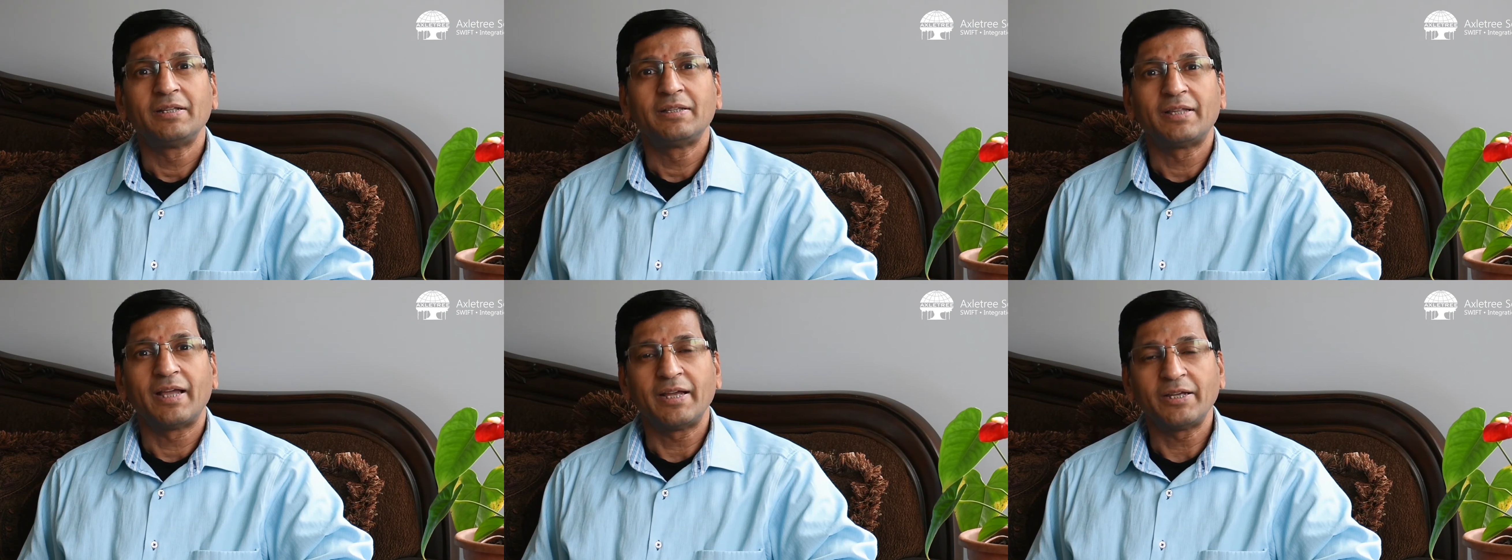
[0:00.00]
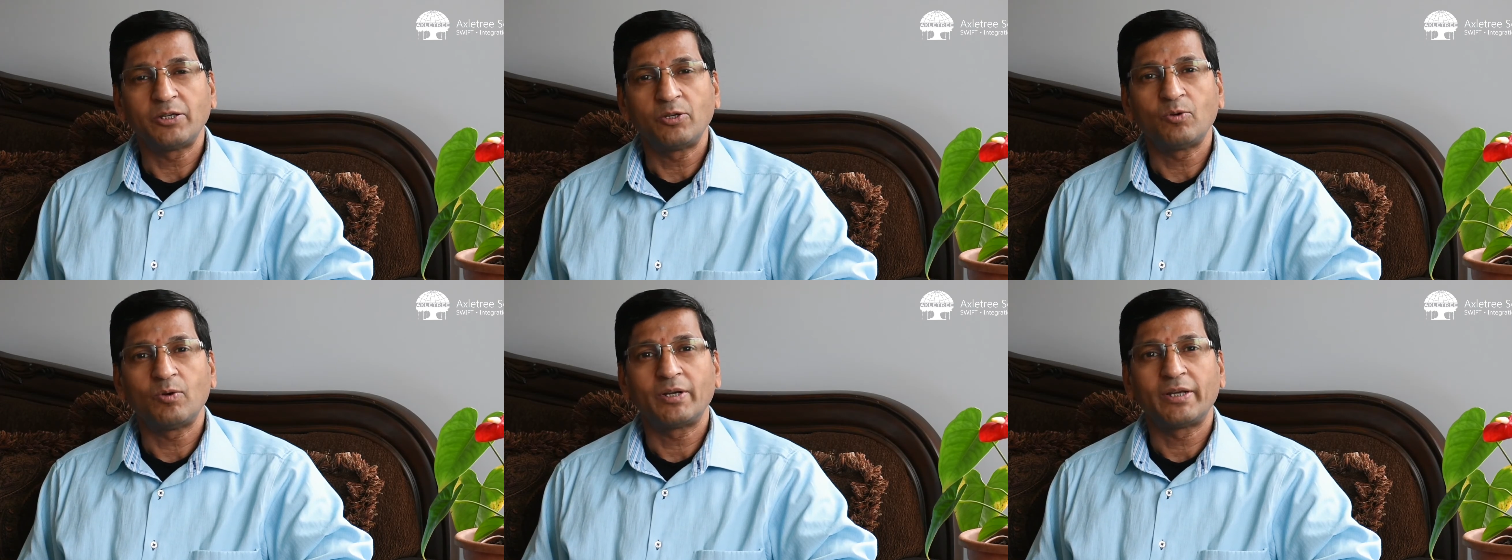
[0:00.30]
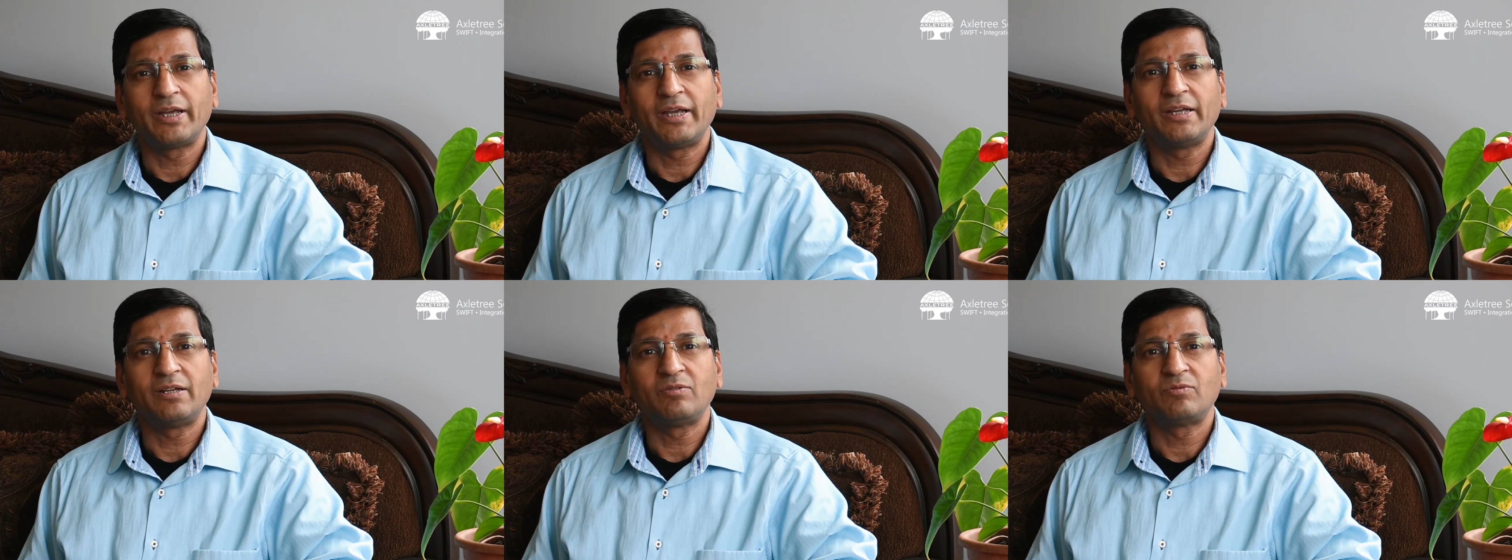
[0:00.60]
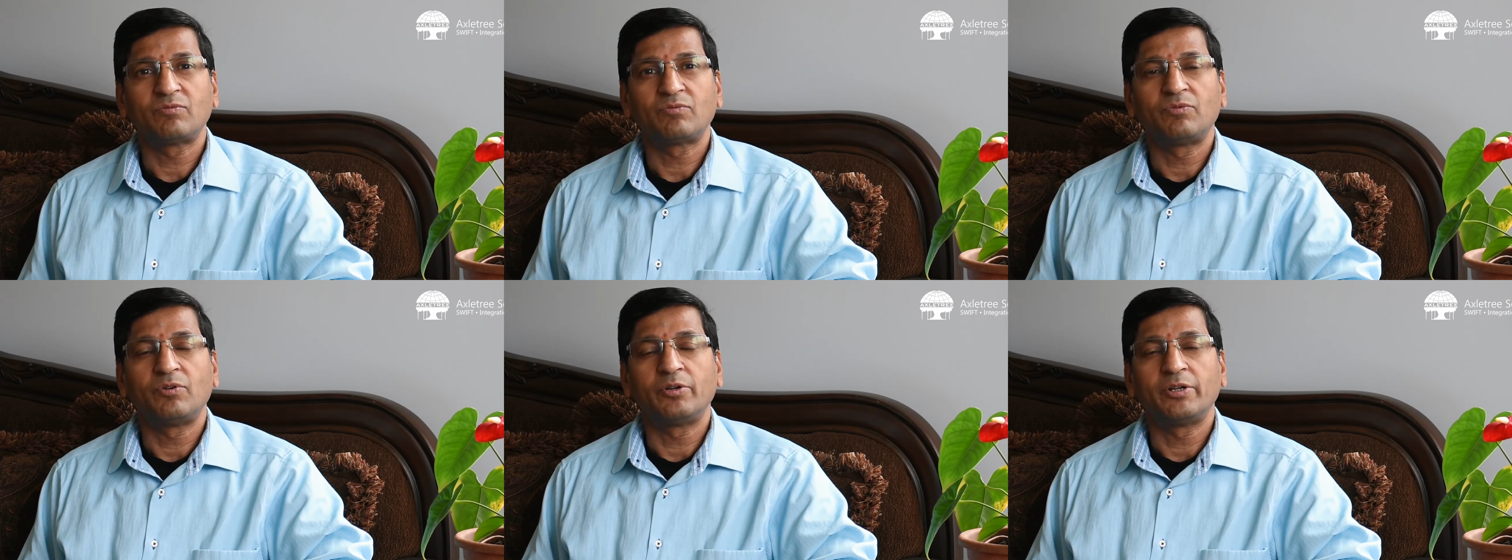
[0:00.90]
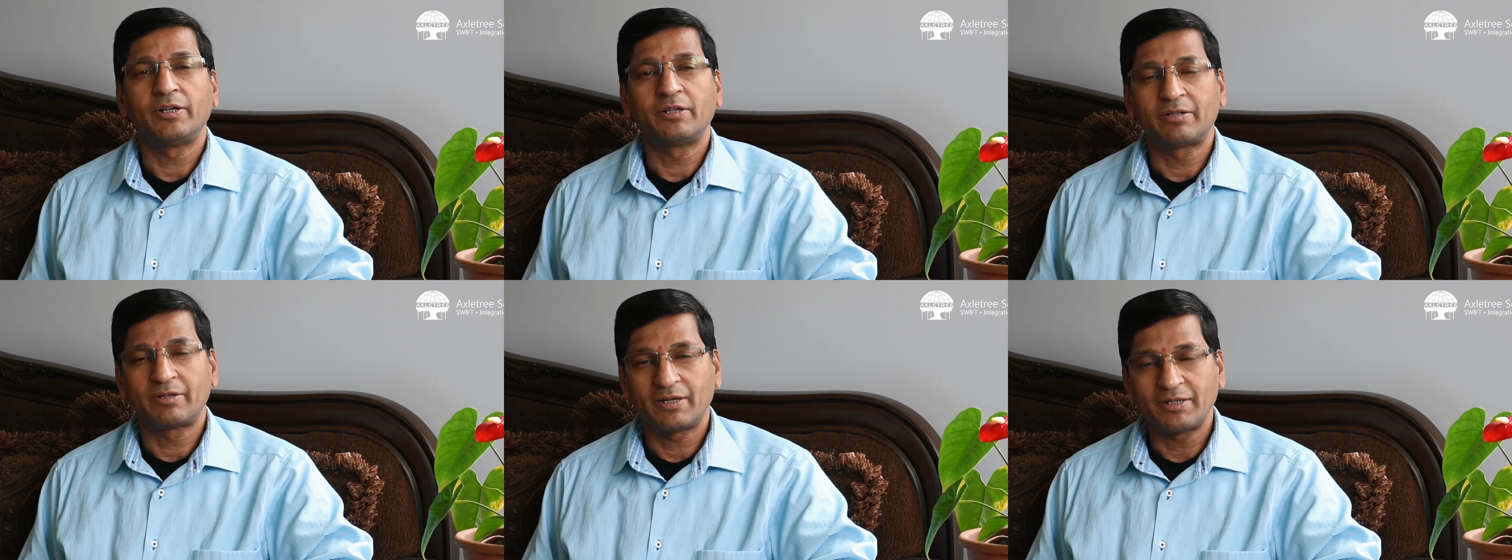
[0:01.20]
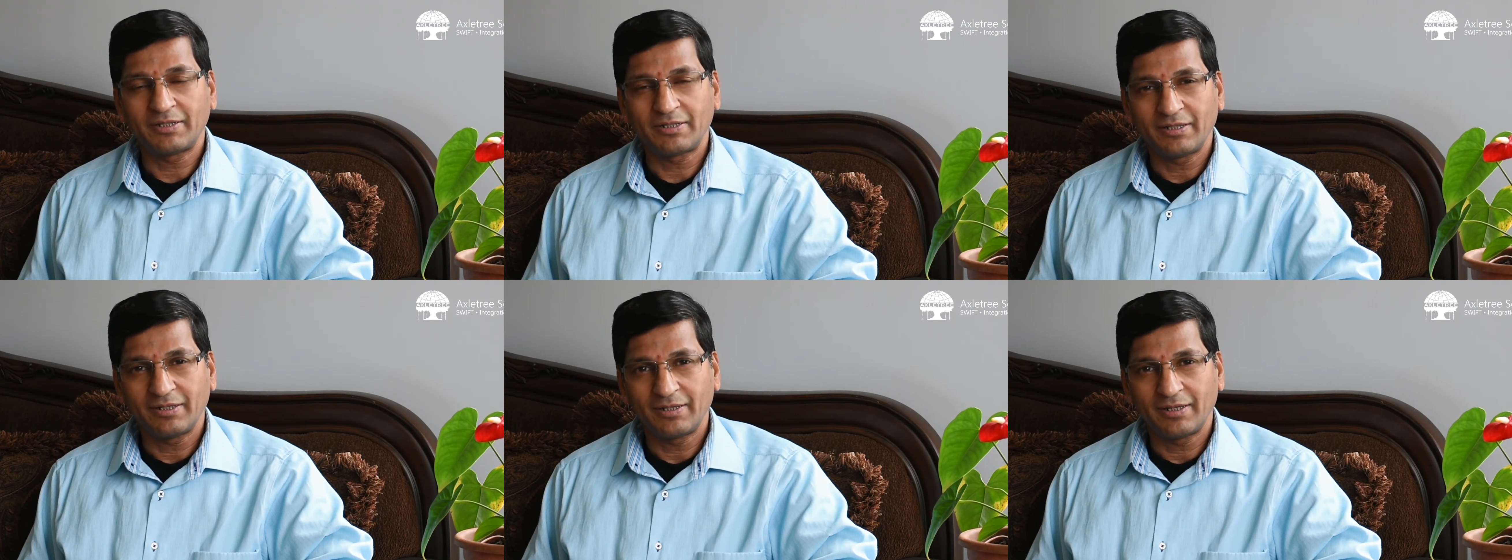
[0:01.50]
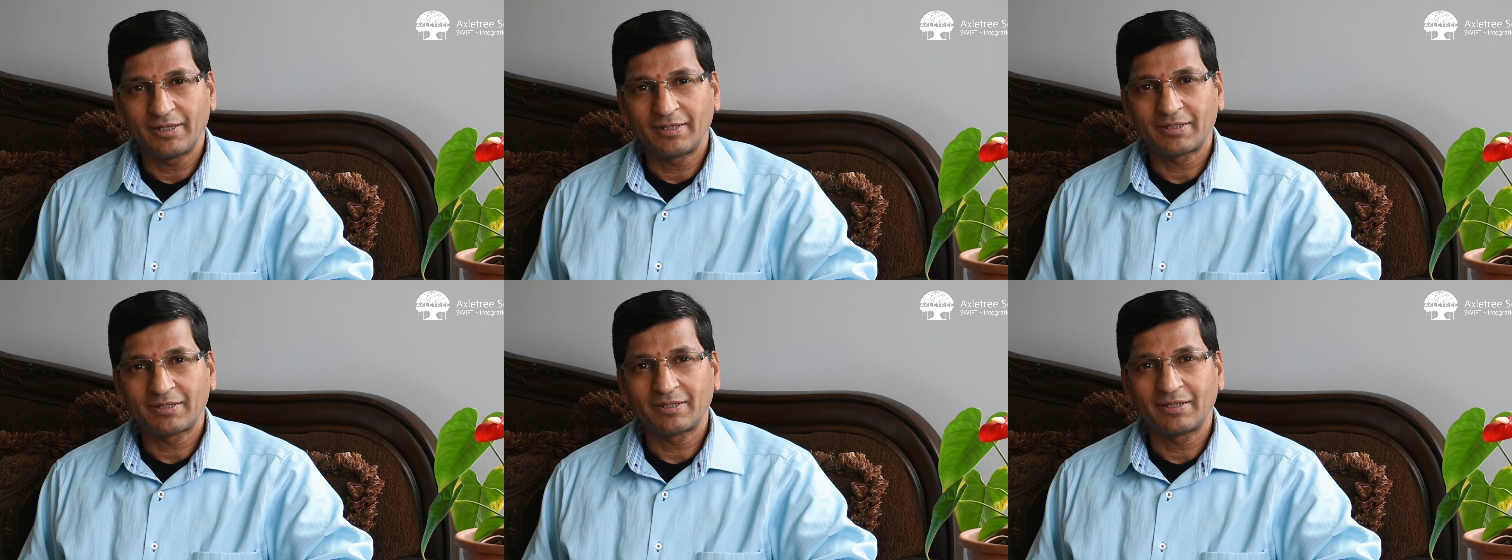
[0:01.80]
Thank you again for your trust in
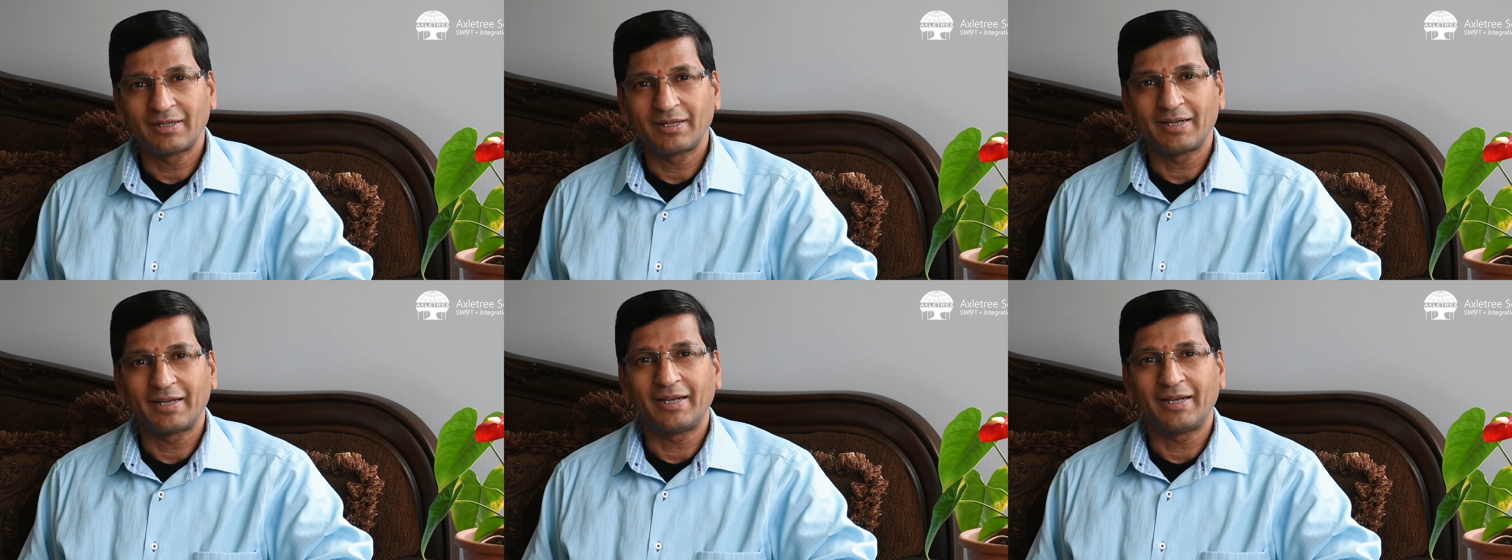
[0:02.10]
us,